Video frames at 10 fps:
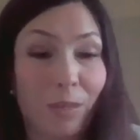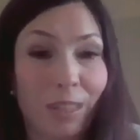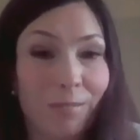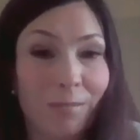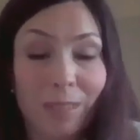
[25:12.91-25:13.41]

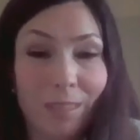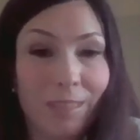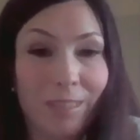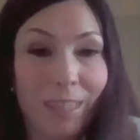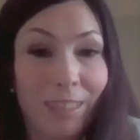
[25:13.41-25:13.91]
a
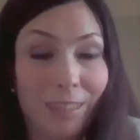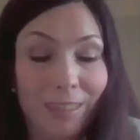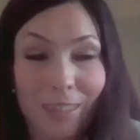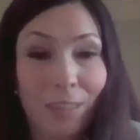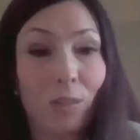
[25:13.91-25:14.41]

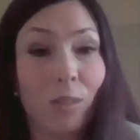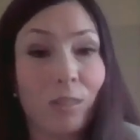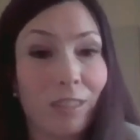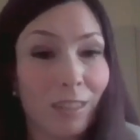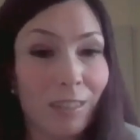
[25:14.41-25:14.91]

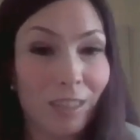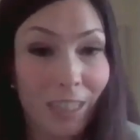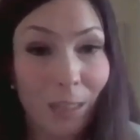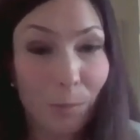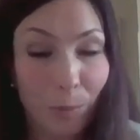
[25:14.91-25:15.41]
technological
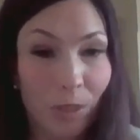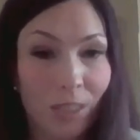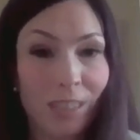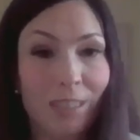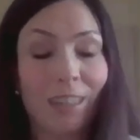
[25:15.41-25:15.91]
skilled
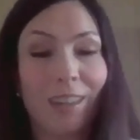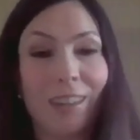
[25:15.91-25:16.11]
person.